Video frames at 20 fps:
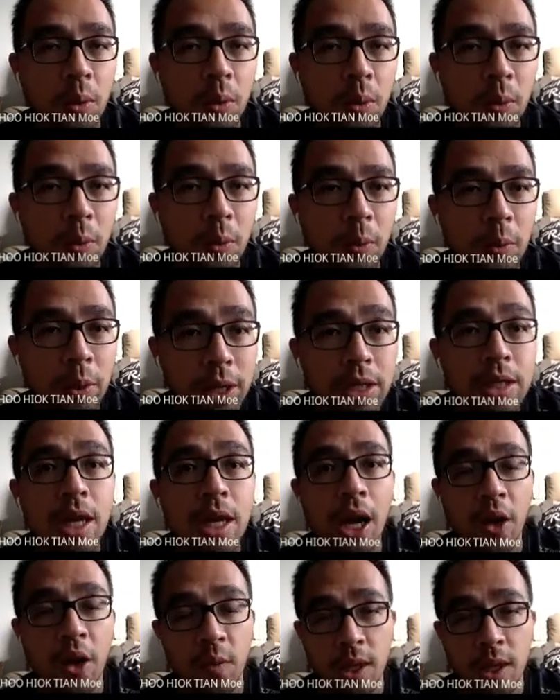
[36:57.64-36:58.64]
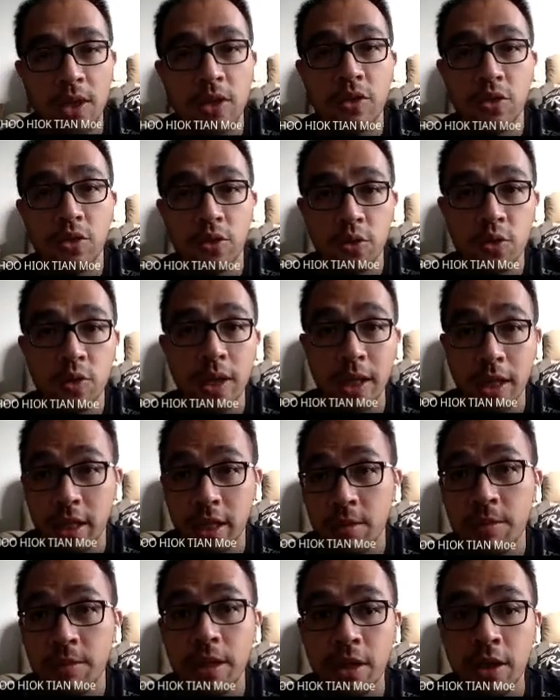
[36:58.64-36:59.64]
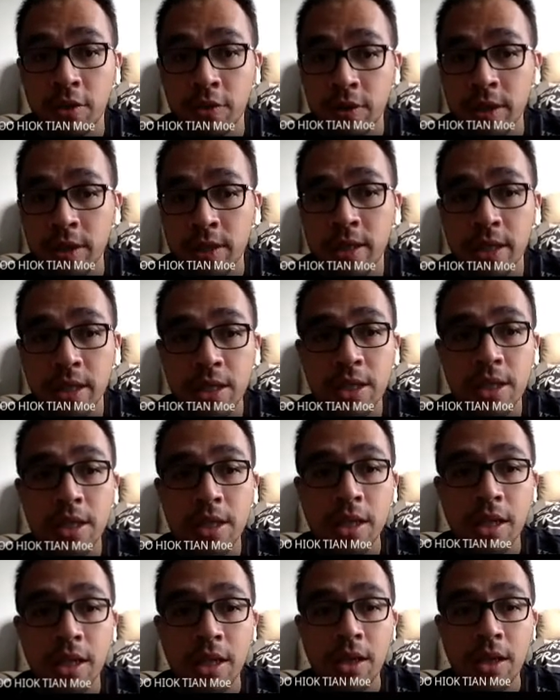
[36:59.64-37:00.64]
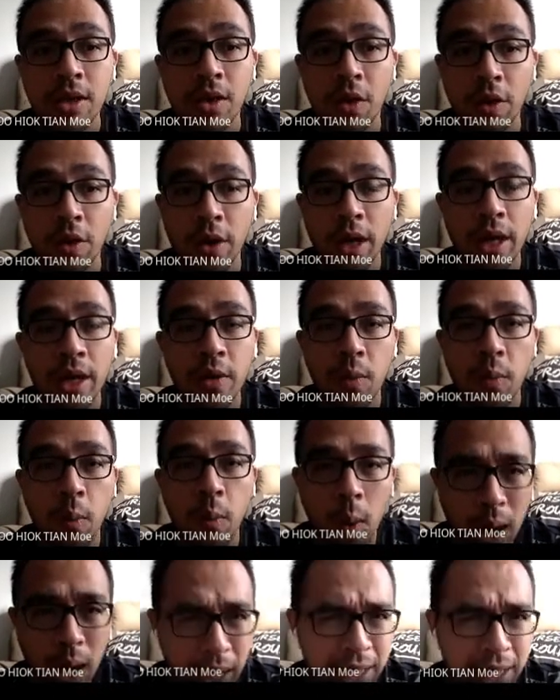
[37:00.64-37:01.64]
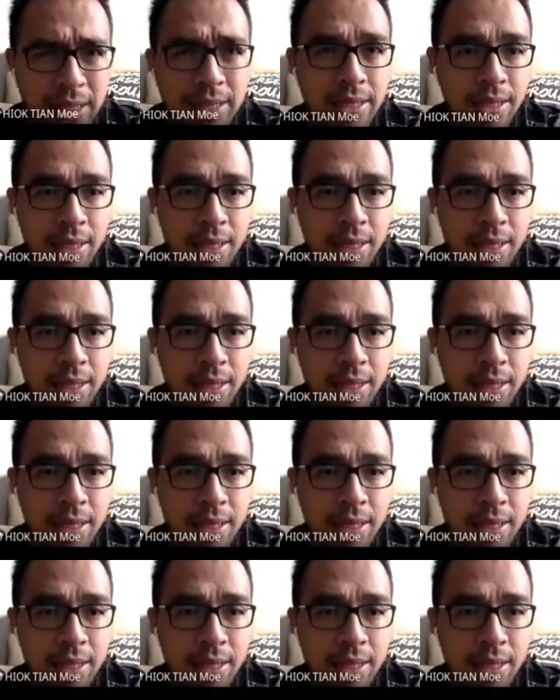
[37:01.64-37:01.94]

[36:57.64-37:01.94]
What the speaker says: which I want you to do a little bit of research. Okay, why is it